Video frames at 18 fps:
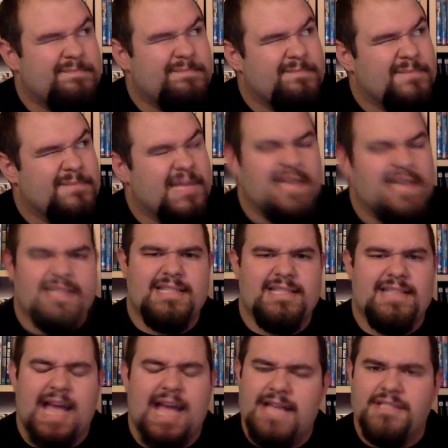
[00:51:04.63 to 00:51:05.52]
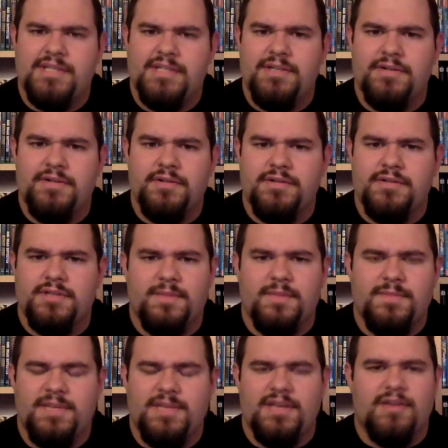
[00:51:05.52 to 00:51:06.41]
an assassin or
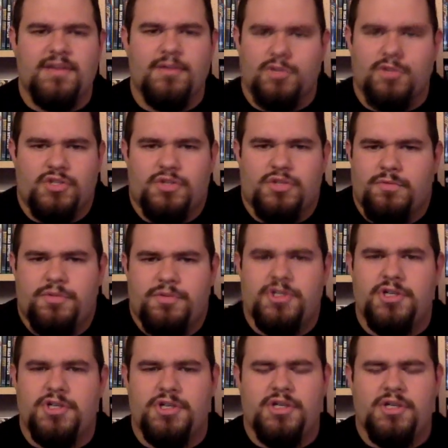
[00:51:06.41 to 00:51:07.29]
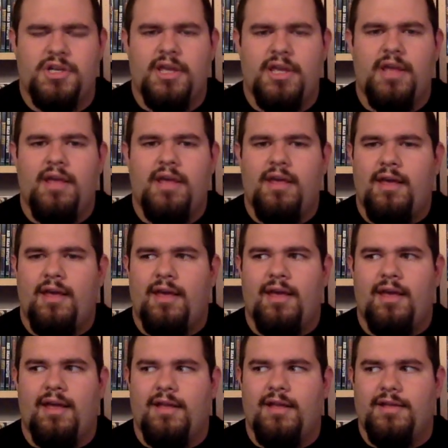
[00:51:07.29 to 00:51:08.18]
something, or a soldier,
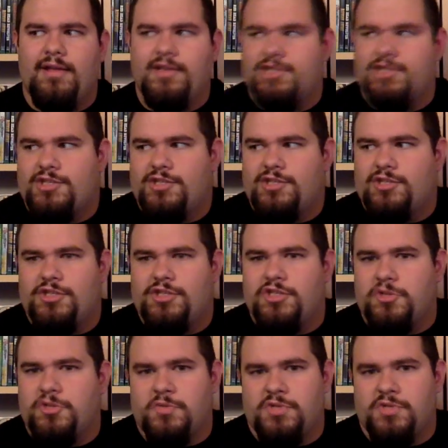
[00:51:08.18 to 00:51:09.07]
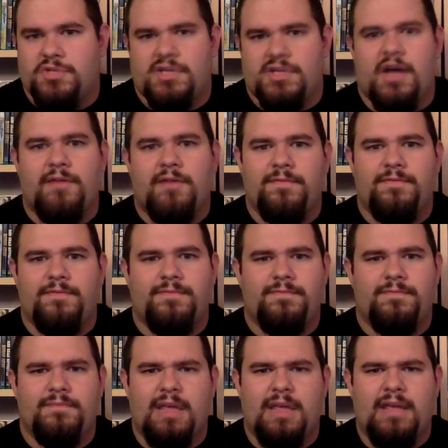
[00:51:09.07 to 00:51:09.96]
and you just shoot
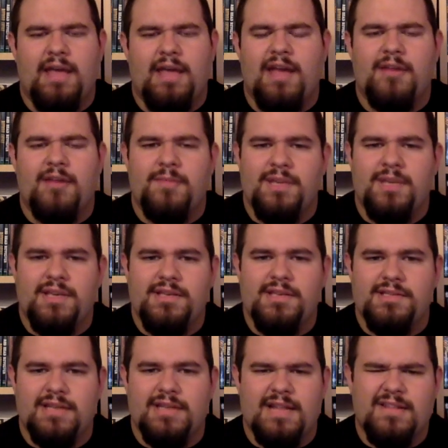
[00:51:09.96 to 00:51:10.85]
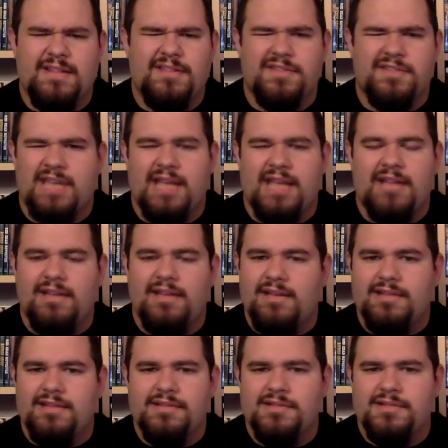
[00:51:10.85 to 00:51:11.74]
stuff, like enemies, and I think there's
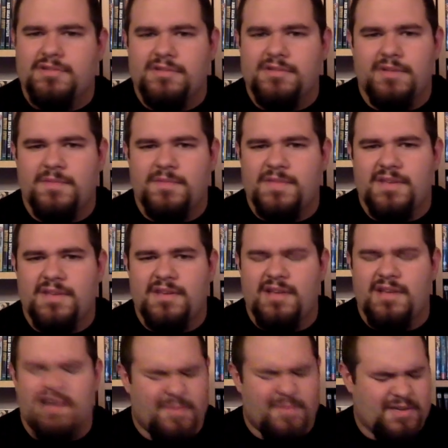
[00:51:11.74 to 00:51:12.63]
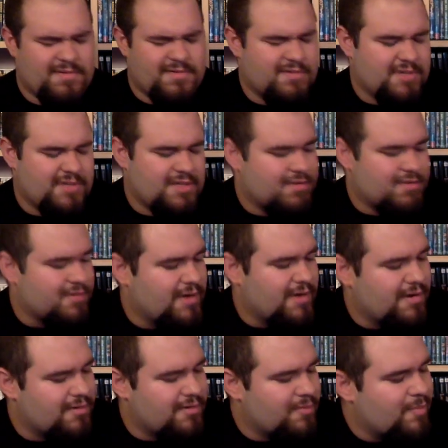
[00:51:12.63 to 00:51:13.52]
aliens or something. I'm not really sure. I
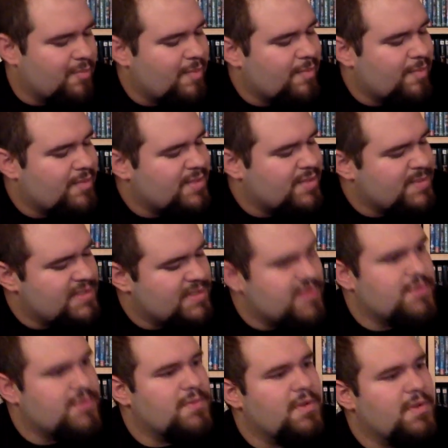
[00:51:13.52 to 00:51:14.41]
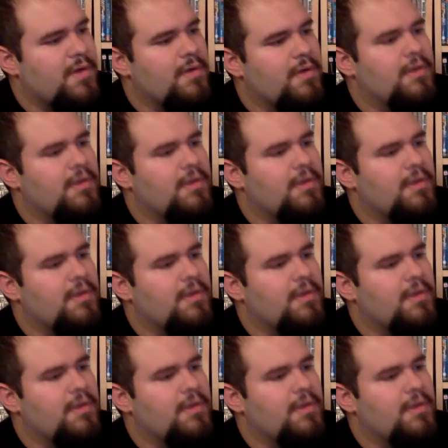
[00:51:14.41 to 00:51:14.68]
don't remember. It's been so long.